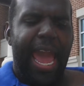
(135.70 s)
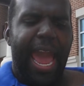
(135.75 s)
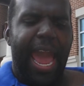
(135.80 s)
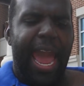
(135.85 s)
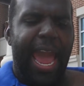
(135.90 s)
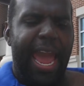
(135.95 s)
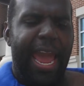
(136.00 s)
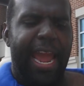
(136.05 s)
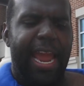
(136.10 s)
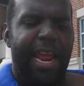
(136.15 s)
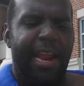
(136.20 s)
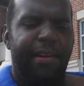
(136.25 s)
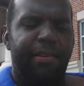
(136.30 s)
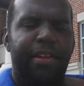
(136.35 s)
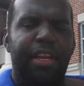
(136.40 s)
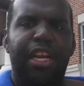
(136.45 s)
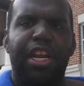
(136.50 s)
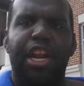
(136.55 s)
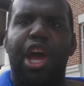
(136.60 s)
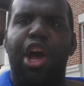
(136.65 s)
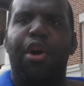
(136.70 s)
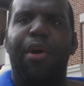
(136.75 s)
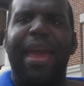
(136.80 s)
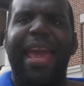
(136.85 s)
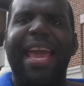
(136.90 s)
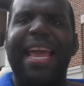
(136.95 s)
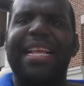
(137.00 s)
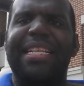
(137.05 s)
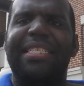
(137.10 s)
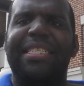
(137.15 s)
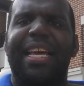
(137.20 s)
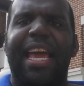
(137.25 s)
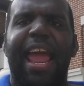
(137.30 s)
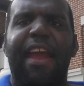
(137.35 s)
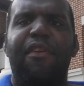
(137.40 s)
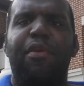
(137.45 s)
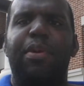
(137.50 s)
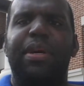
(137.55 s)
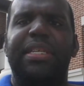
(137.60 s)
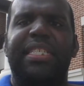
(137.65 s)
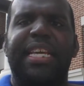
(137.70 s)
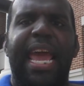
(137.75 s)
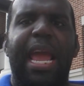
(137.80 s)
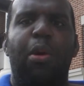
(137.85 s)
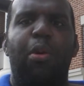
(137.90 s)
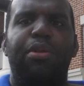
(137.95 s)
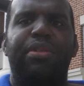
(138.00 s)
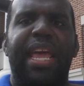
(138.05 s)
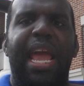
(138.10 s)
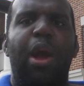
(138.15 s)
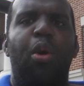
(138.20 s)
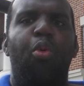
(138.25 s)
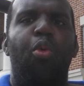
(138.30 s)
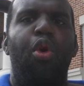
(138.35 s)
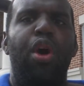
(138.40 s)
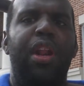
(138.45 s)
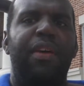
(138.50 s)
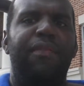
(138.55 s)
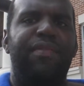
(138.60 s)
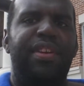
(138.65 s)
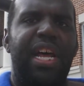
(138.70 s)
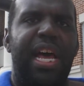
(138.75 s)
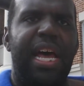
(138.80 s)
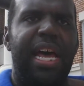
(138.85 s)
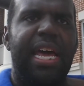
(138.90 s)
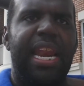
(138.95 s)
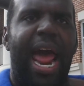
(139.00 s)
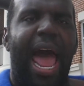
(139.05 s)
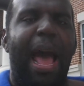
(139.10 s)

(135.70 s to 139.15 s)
And, you know, everyone's saying what they would have done.